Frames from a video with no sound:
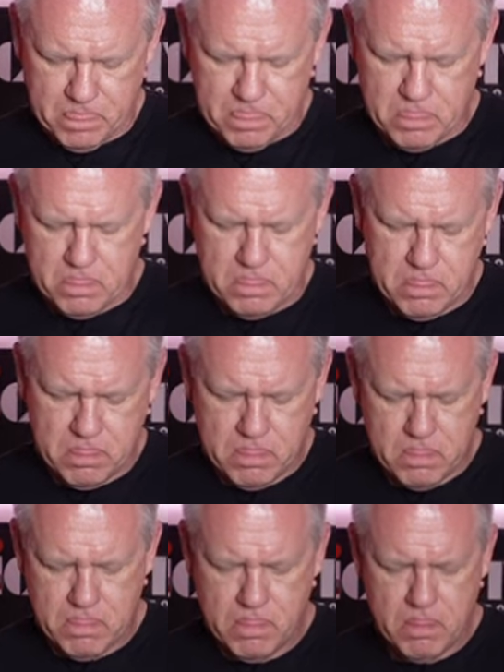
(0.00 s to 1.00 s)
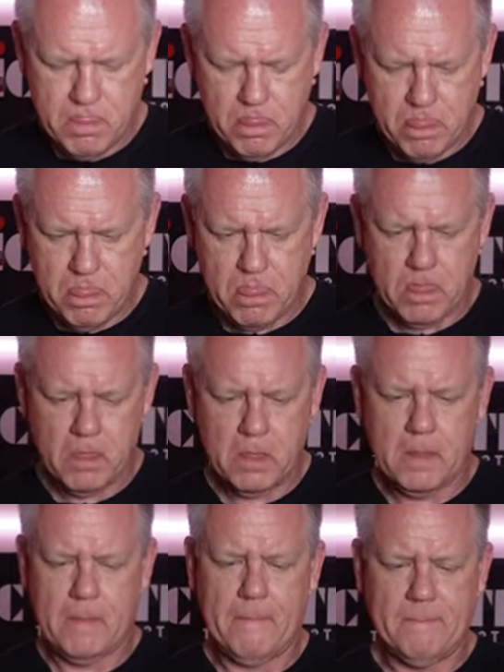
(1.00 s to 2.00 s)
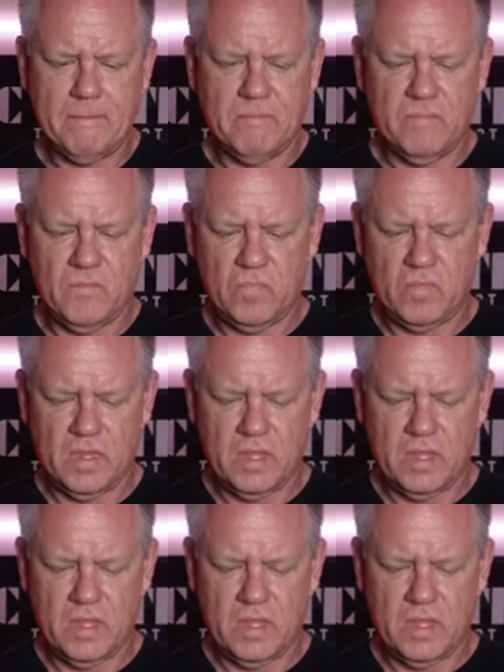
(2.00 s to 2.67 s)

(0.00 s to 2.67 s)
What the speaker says: Nobody speaks.